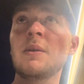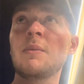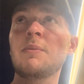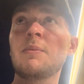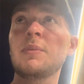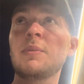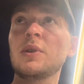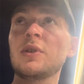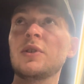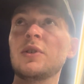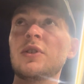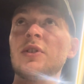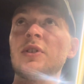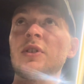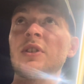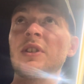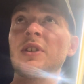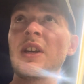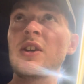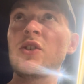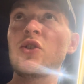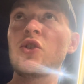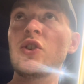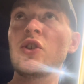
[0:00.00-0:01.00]
Bus
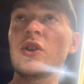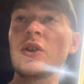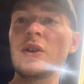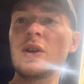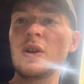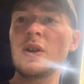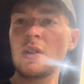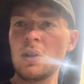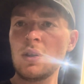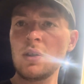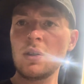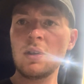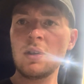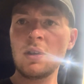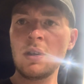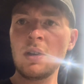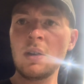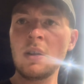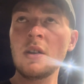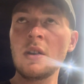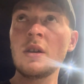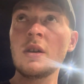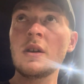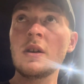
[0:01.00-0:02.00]
station
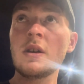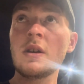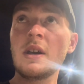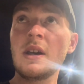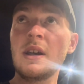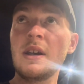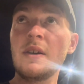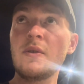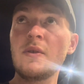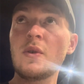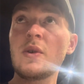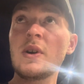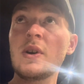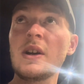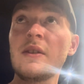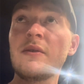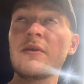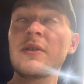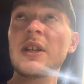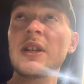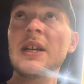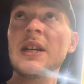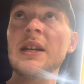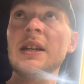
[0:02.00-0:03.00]
I have arrived
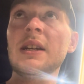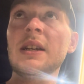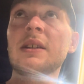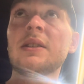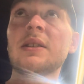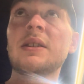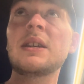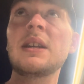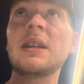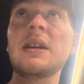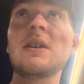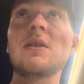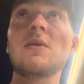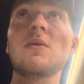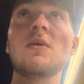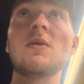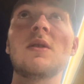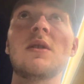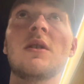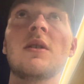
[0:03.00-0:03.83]
at now.